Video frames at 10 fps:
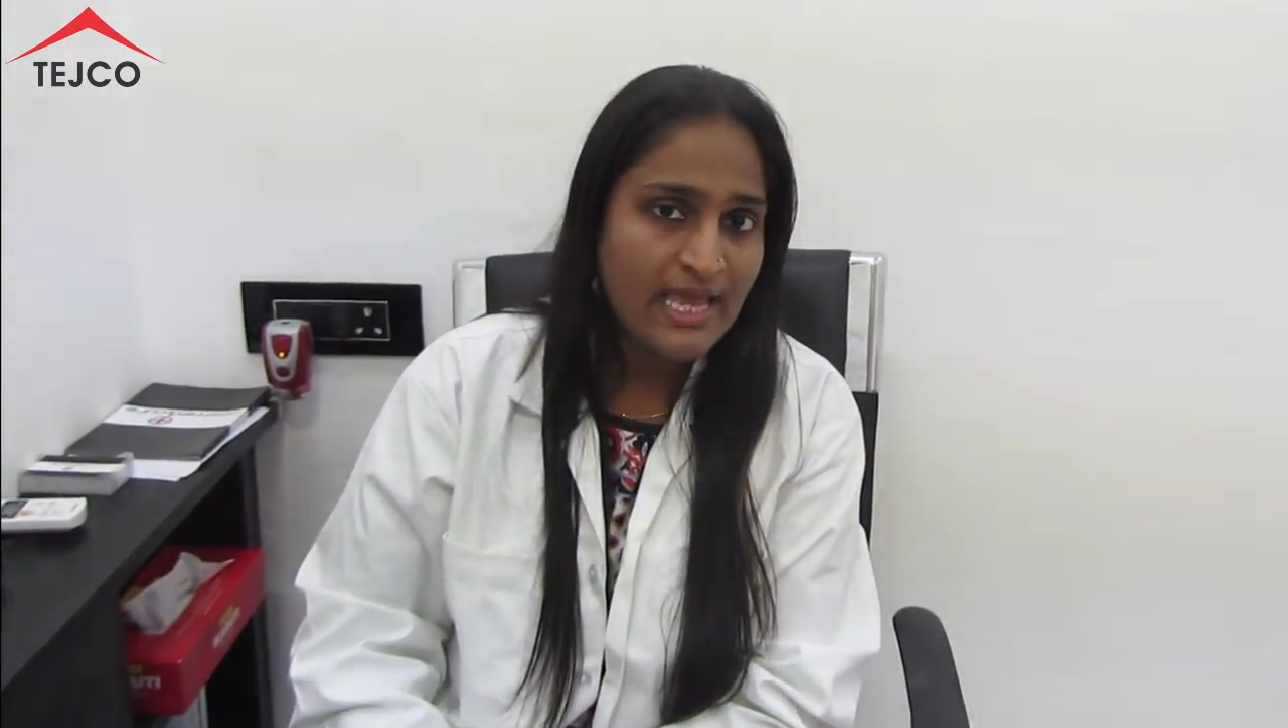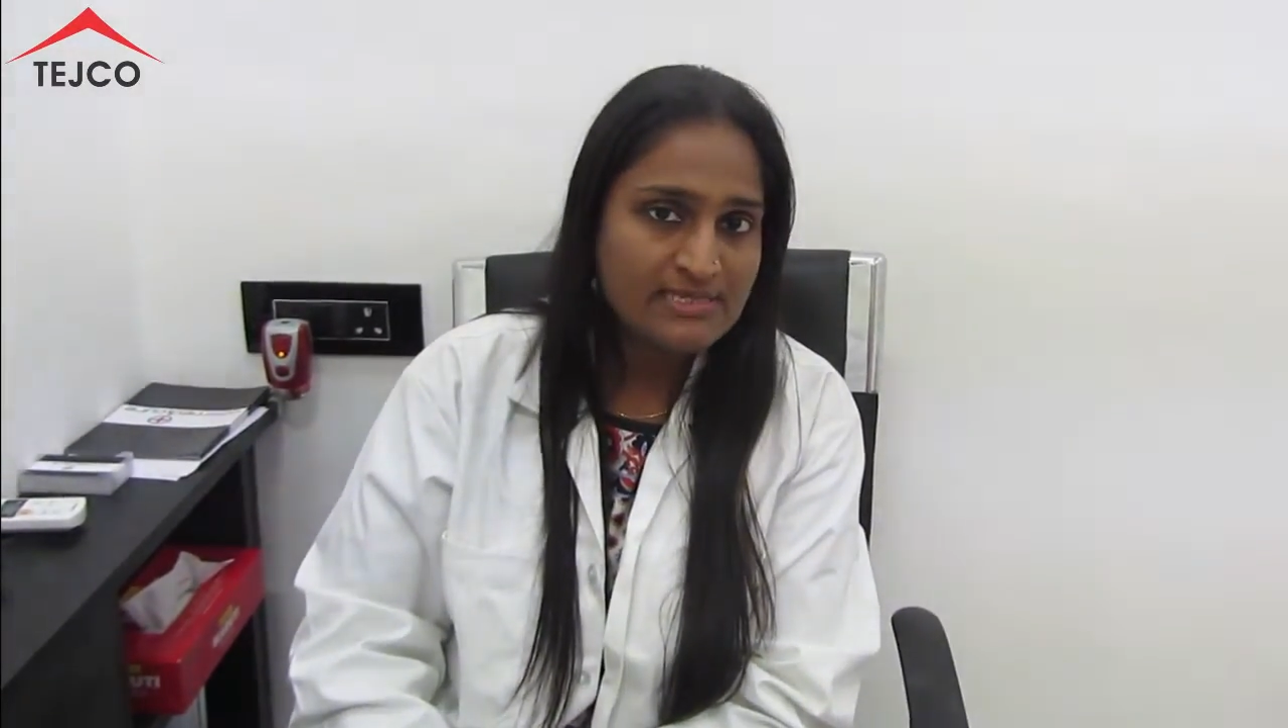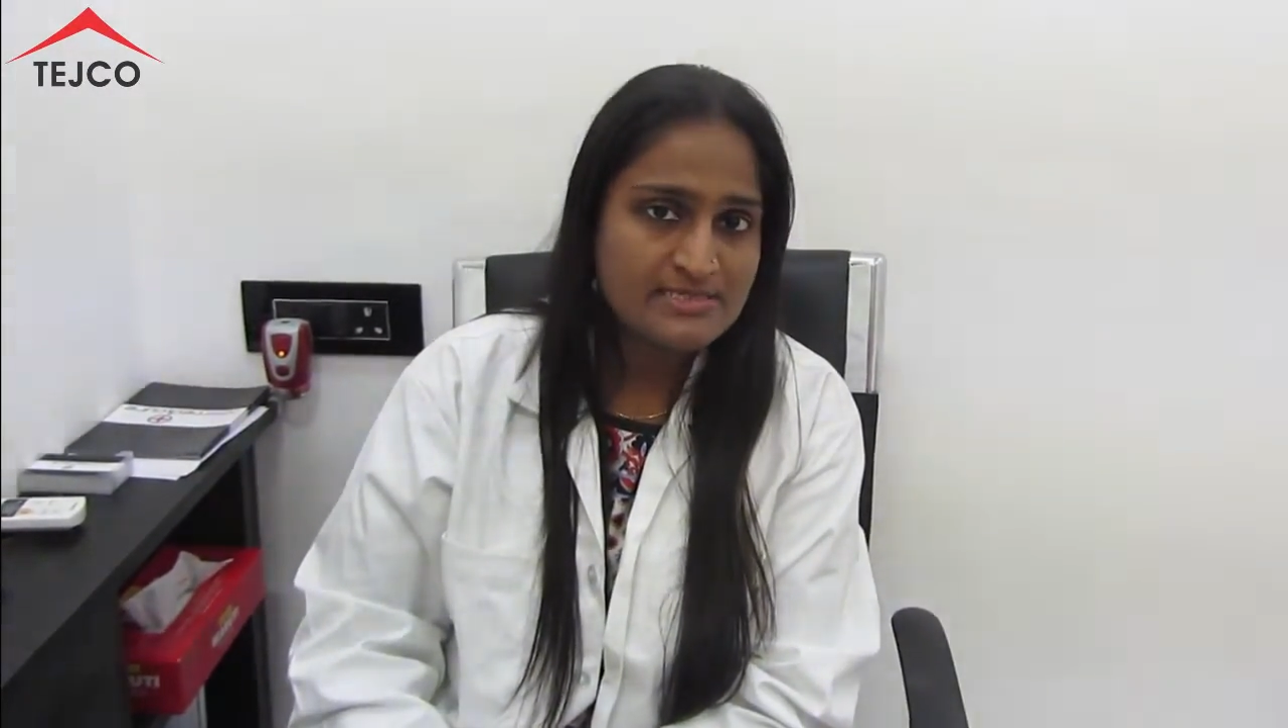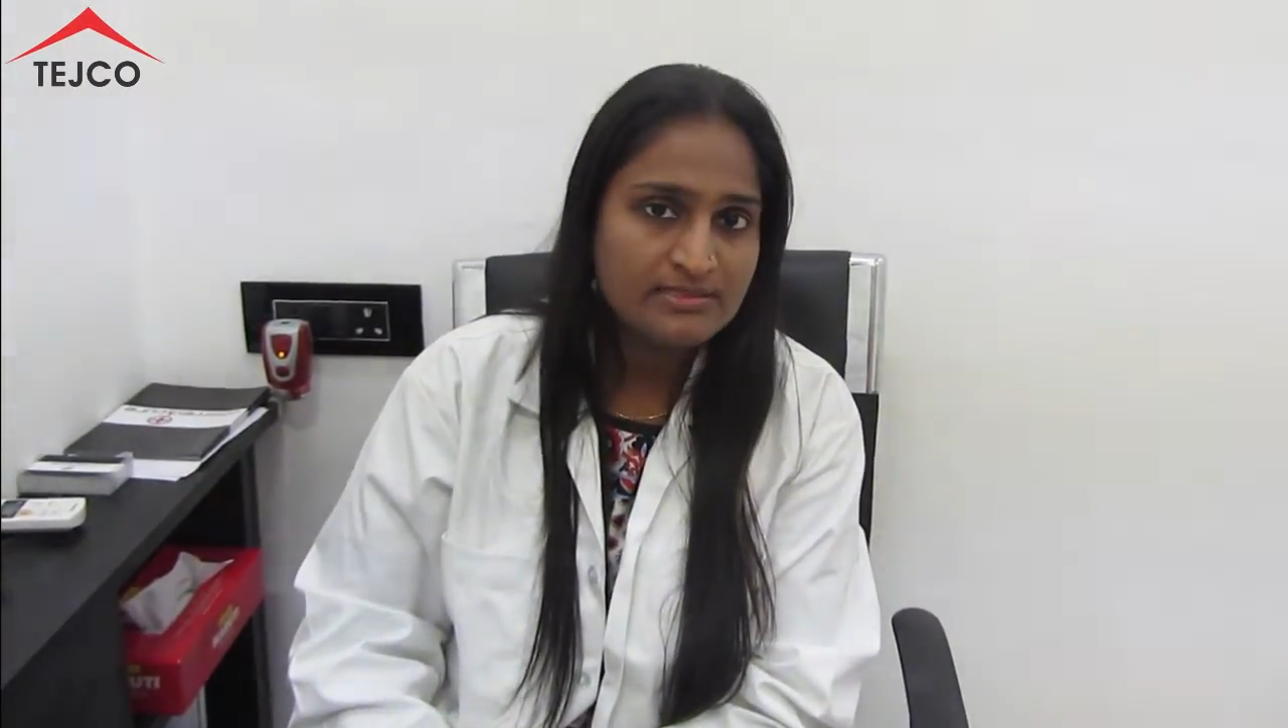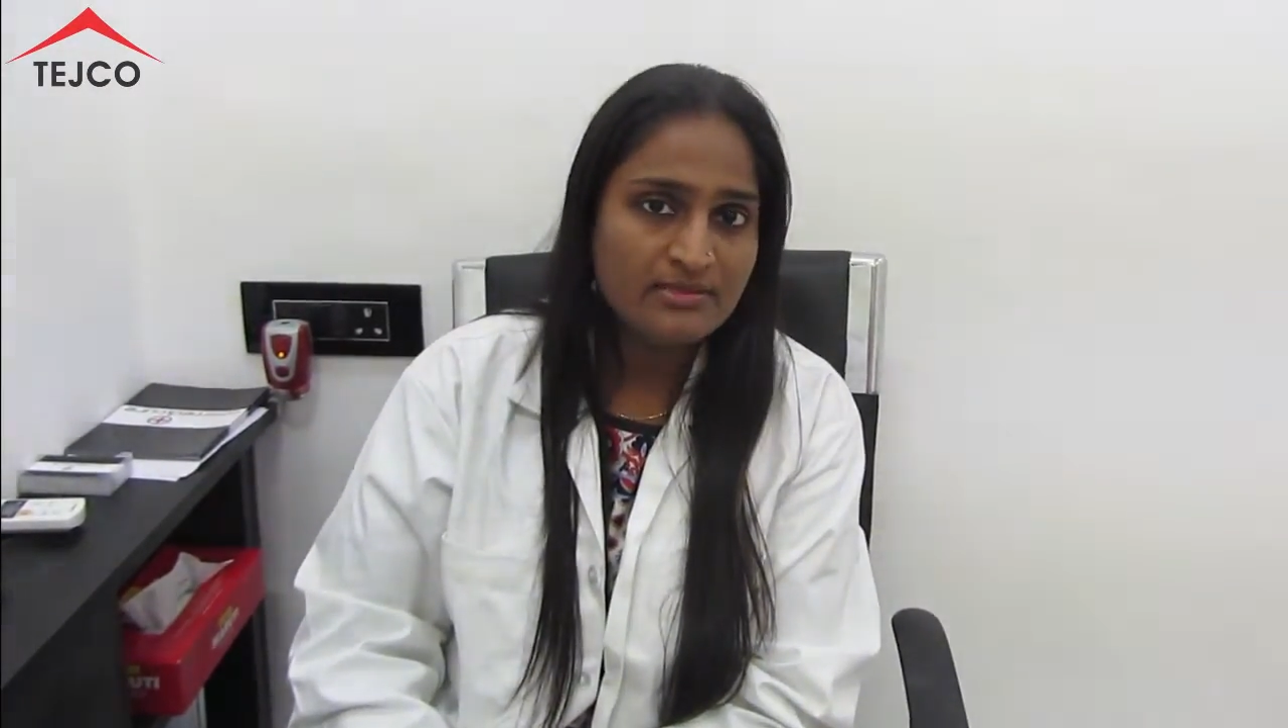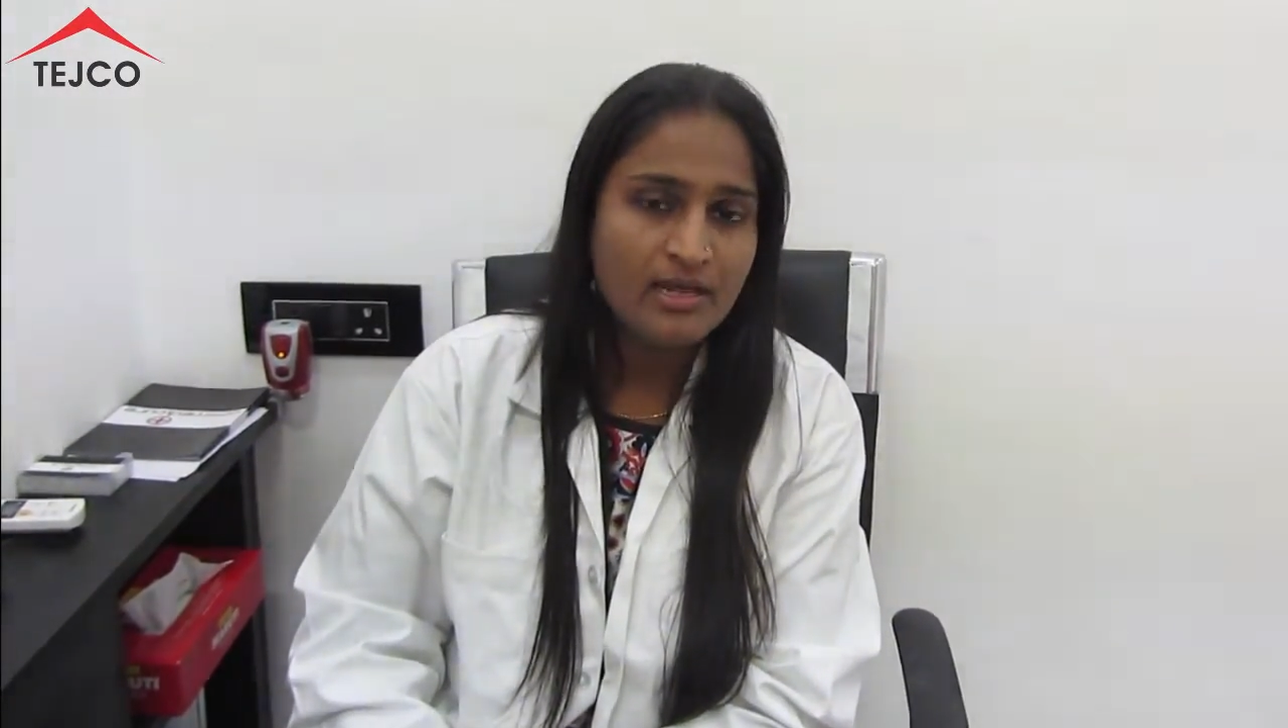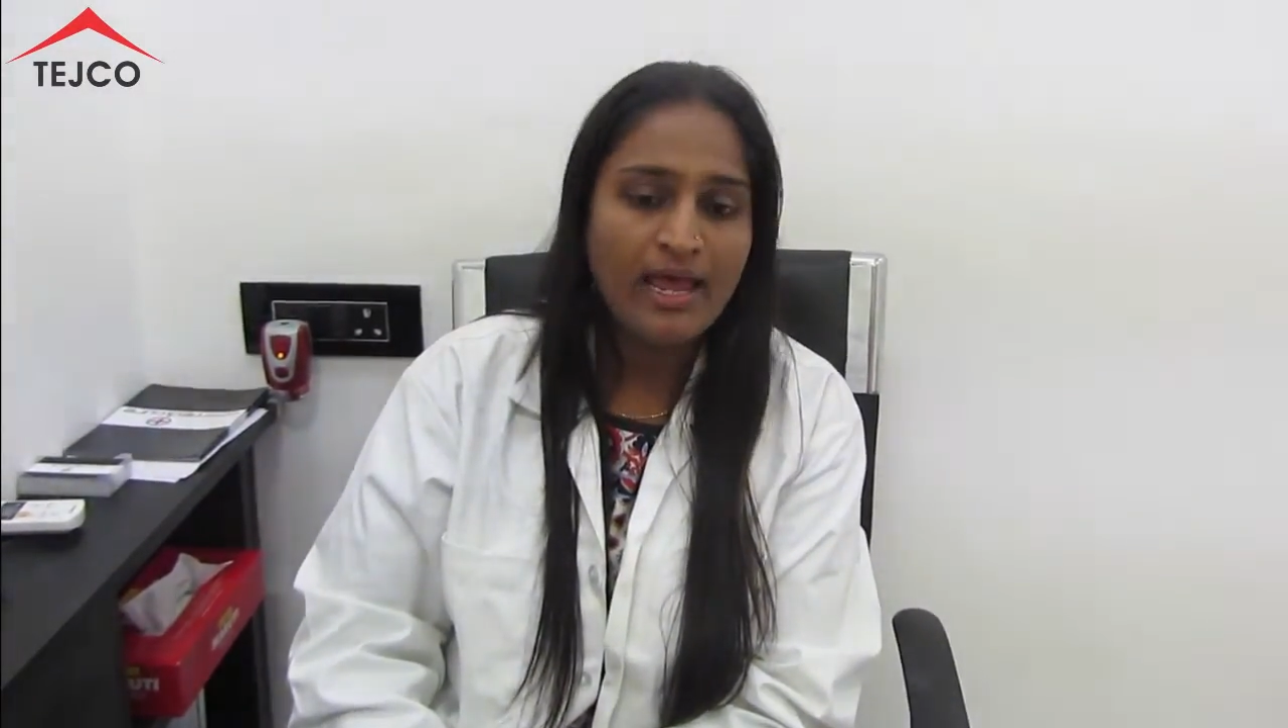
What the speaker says: acid,